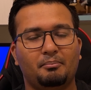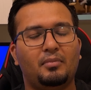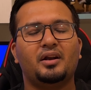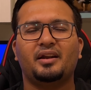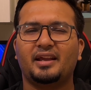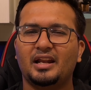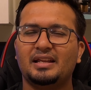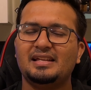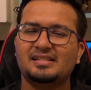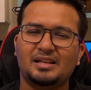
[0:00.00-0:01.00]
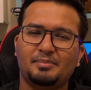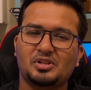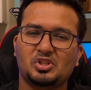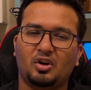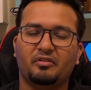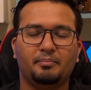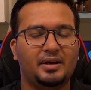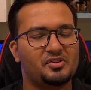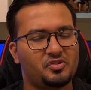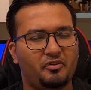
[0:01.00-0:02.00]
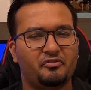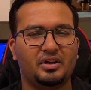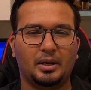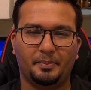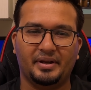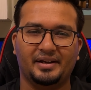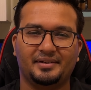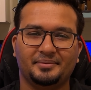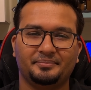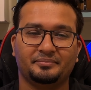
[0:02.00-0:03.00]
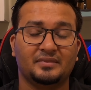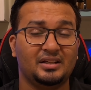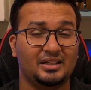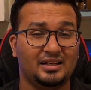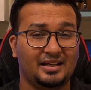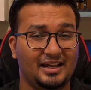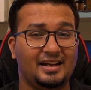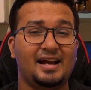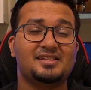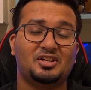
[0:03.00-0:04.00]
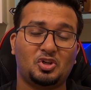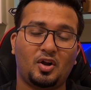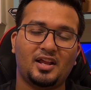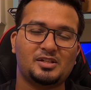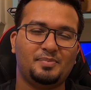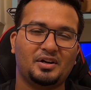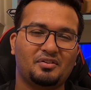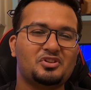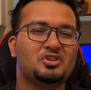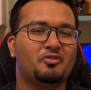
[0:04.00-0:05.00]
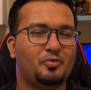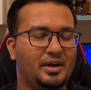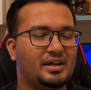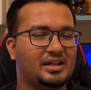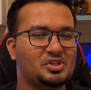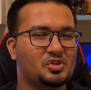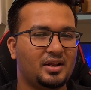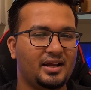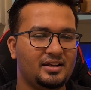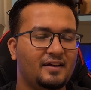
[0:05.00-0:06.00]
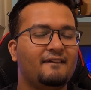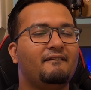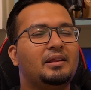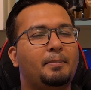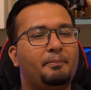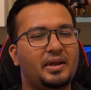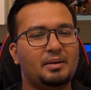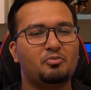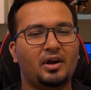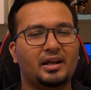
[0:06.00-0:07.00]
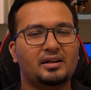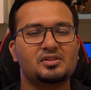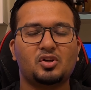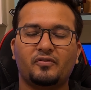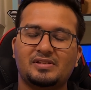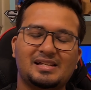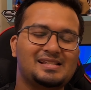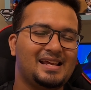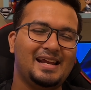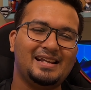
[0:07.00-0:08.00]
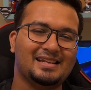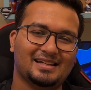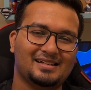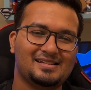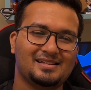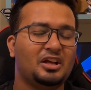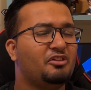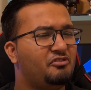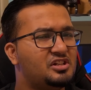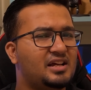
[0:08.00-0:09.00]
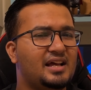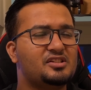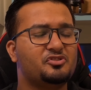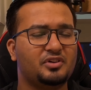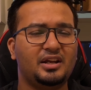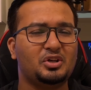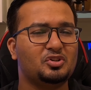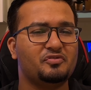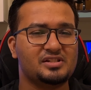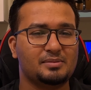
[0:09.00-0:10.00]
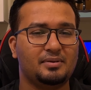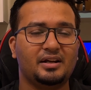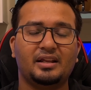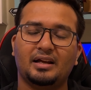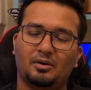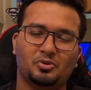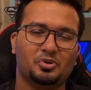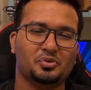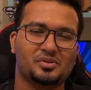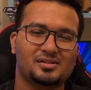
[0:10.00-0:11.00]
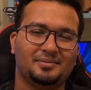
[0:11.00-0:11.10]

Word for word: but it can easily be solved by a software update. It has a tall aspect ratio of twenty is to nine with a peak brightness of six eighty nits, which has really good visibility outdoors.